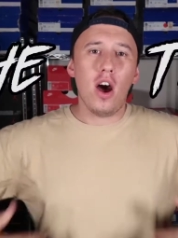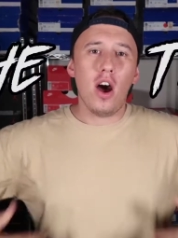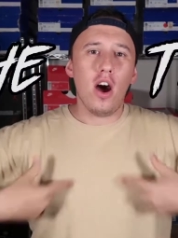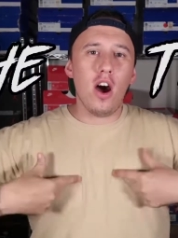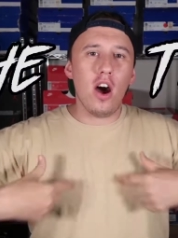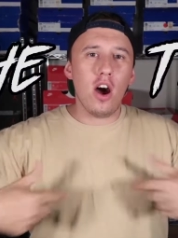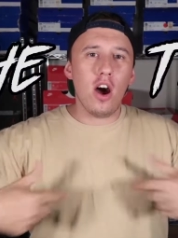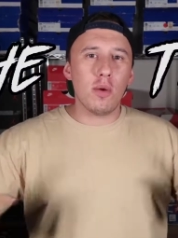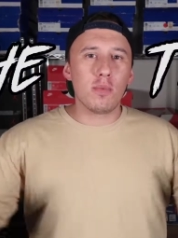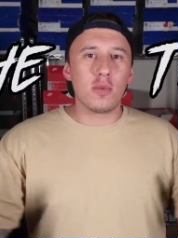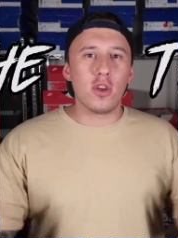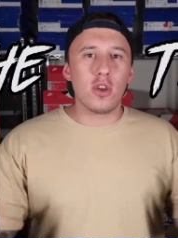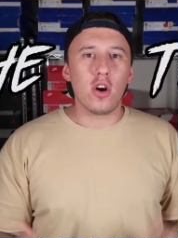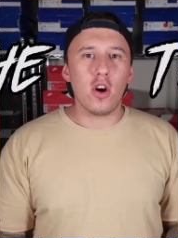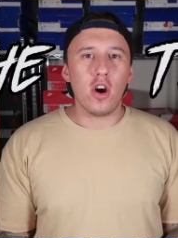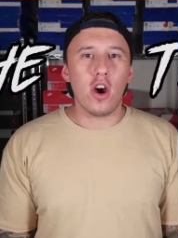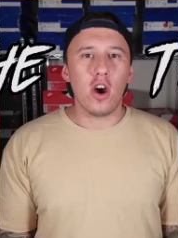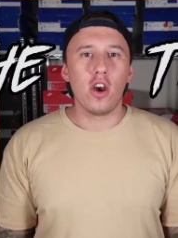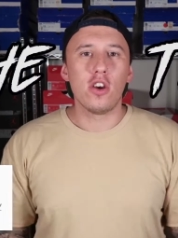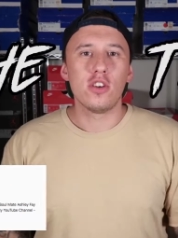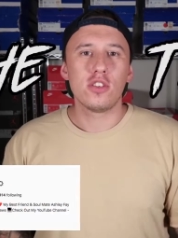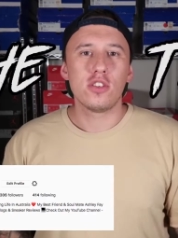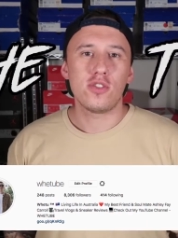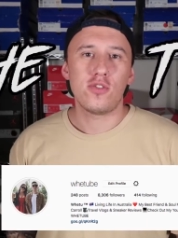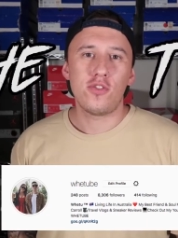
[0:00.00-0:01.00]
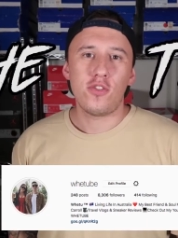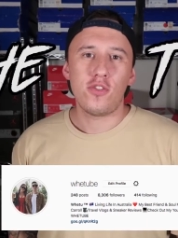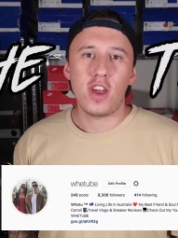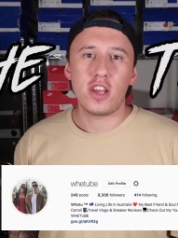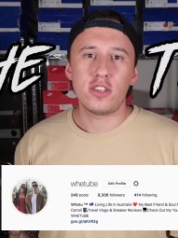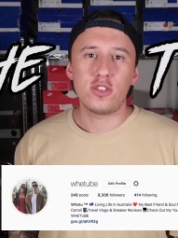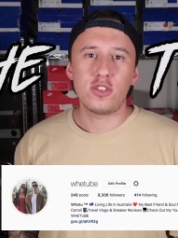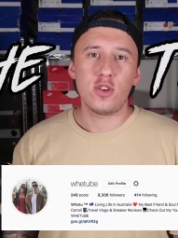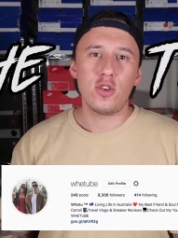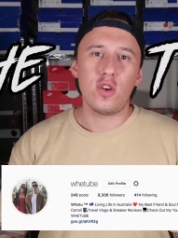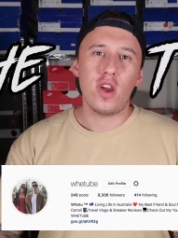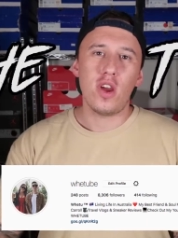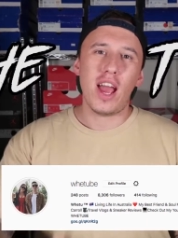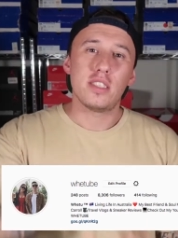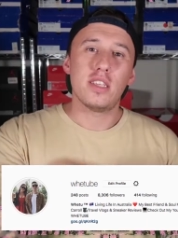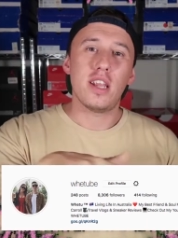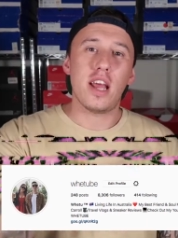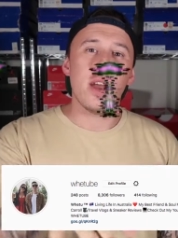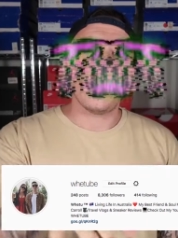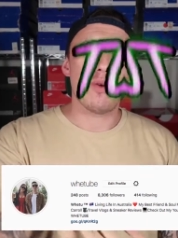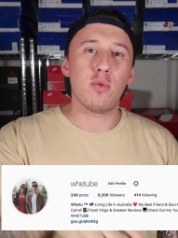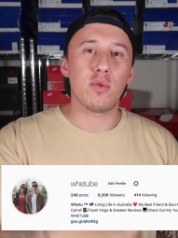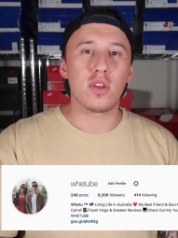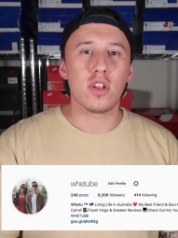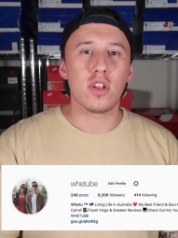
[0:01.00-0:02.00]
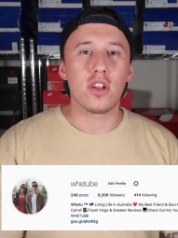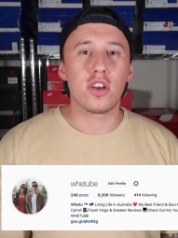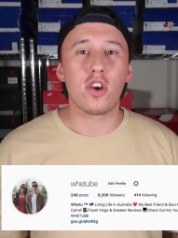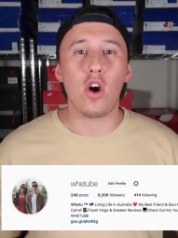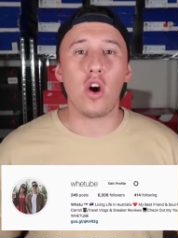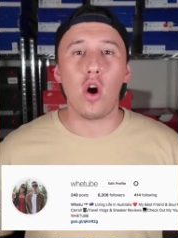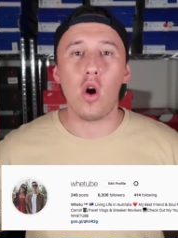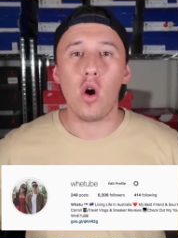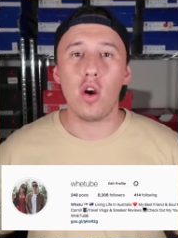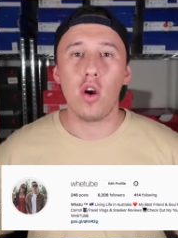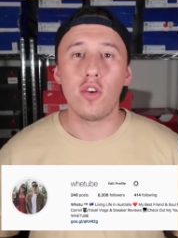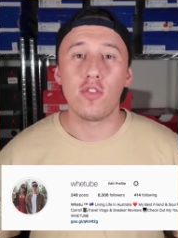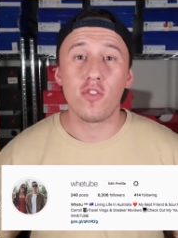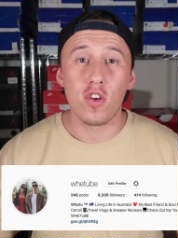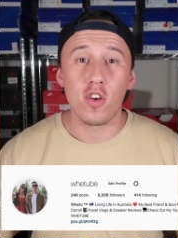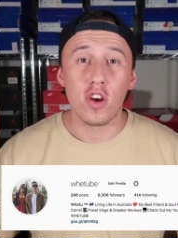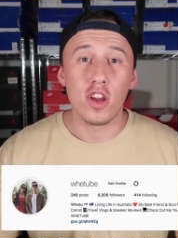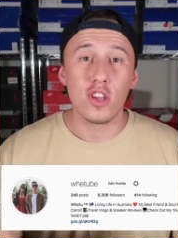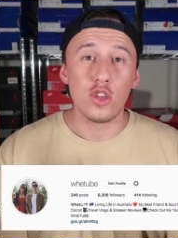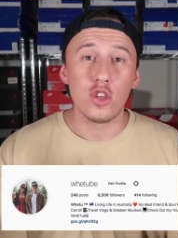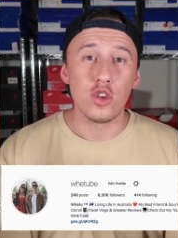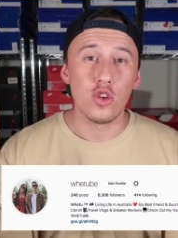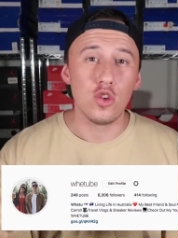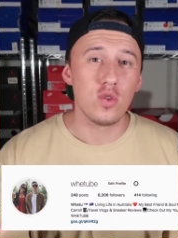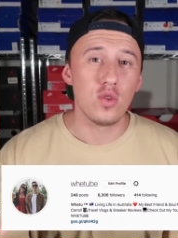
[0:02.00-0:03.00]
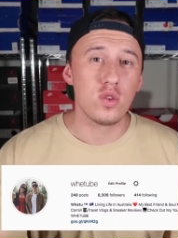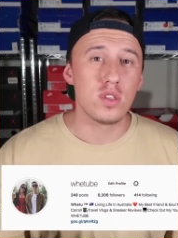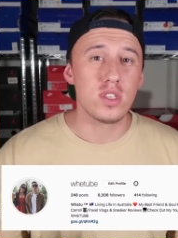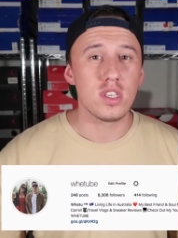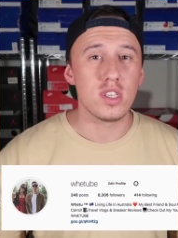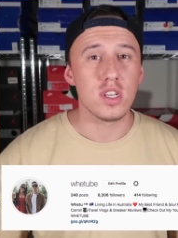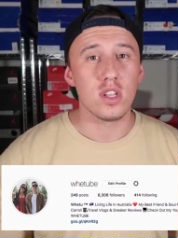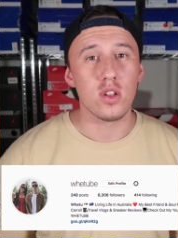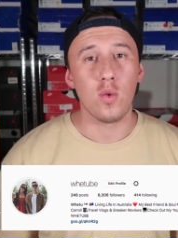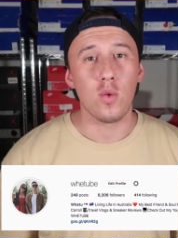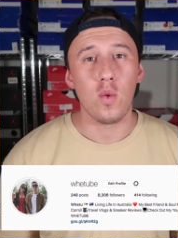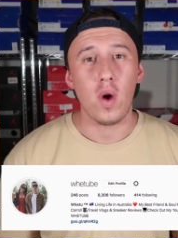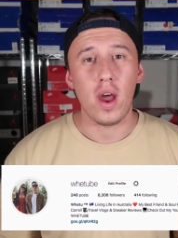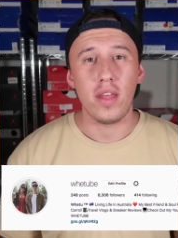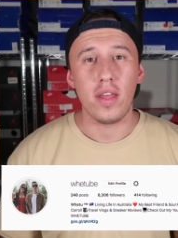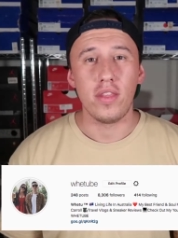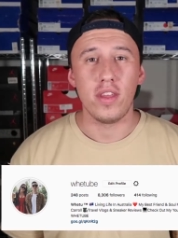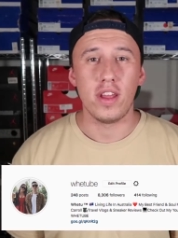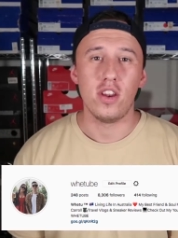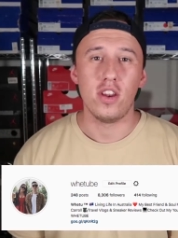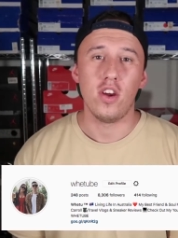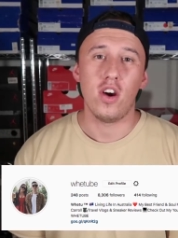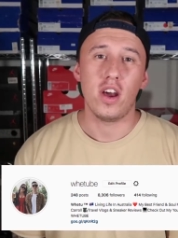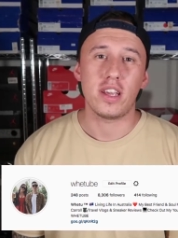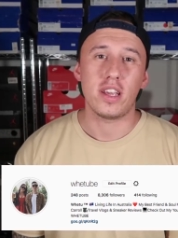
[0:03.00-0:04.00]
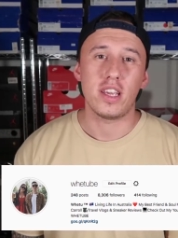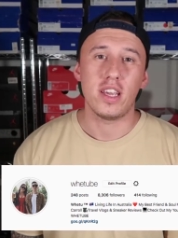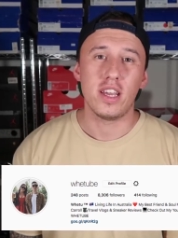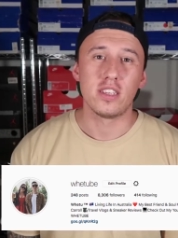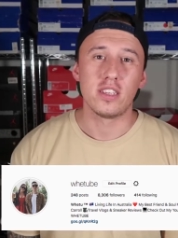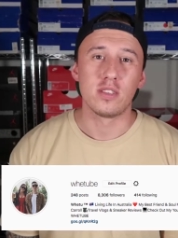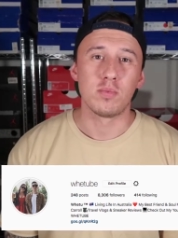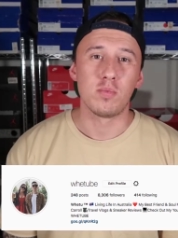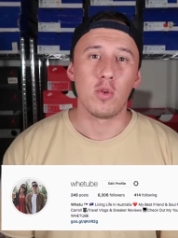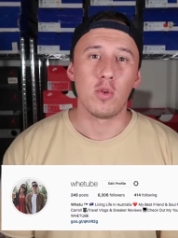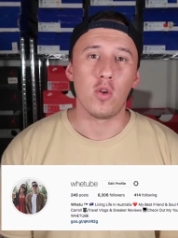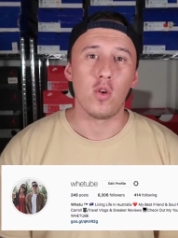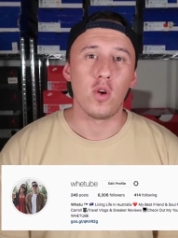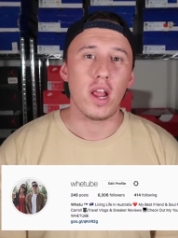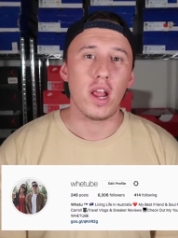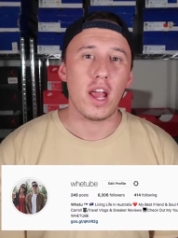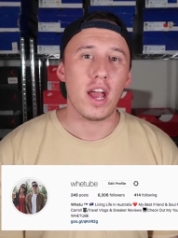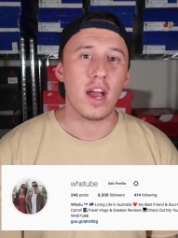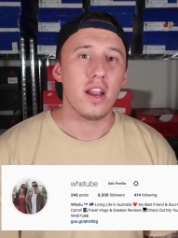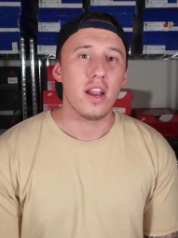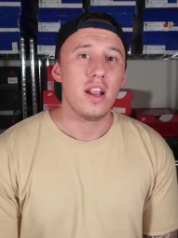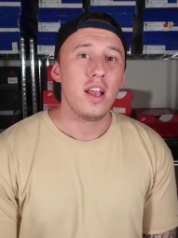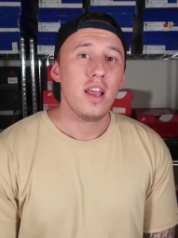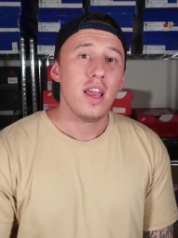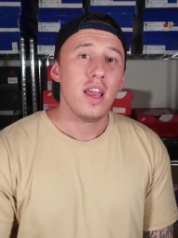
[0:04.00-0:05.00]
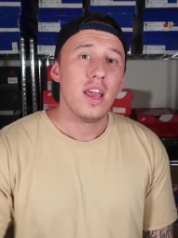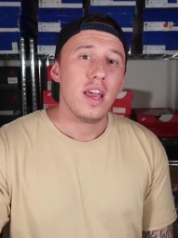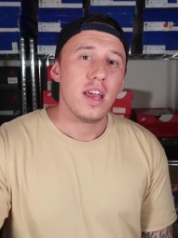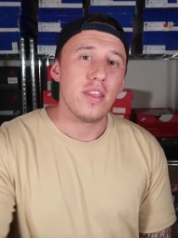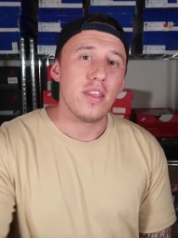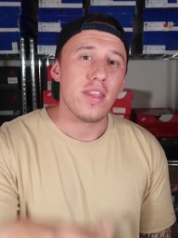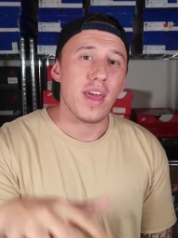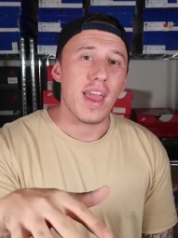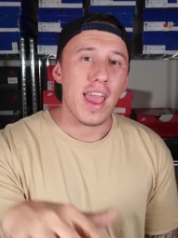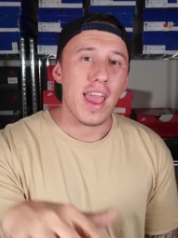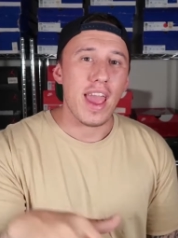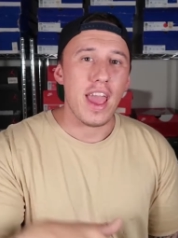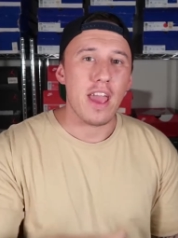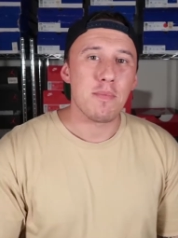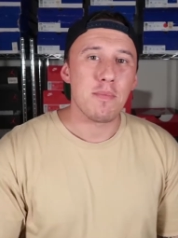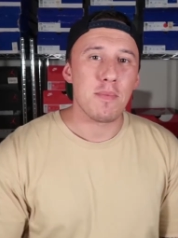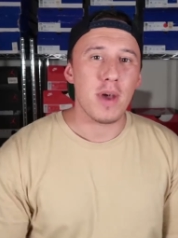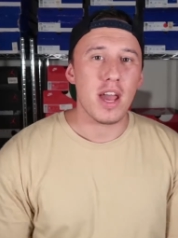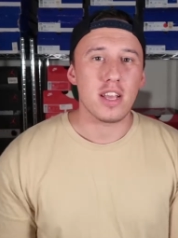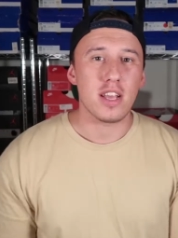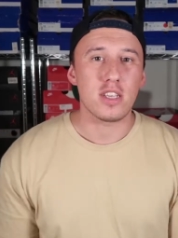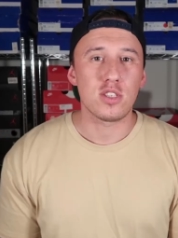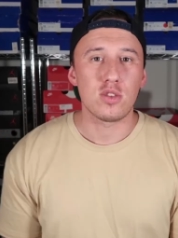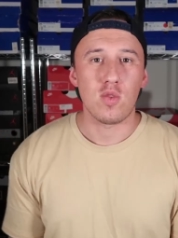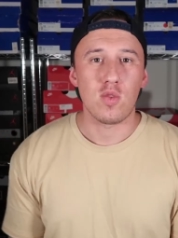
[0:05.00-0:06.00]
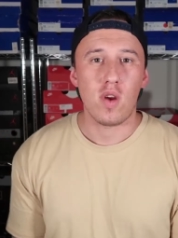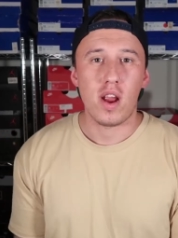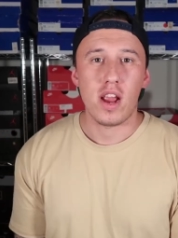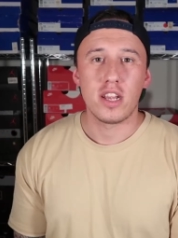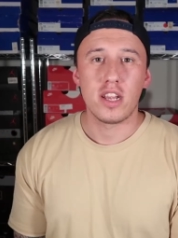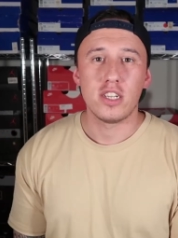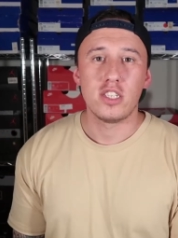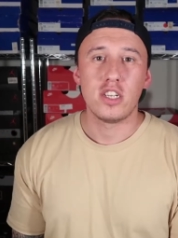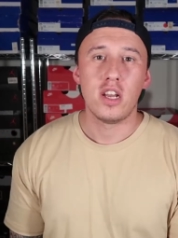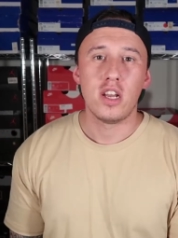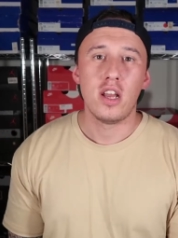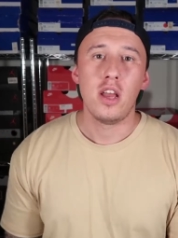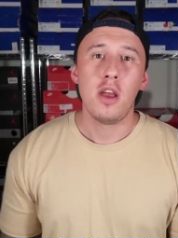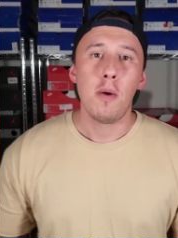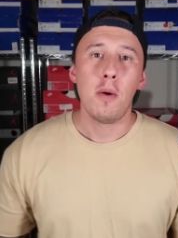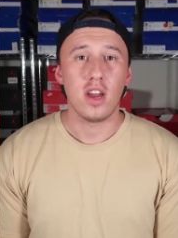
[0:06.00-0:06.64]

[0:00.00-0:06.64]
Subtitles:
I'm your host Whetu. Today we're gonna go over a new silhouette that Nike has brought out in the Air Max range.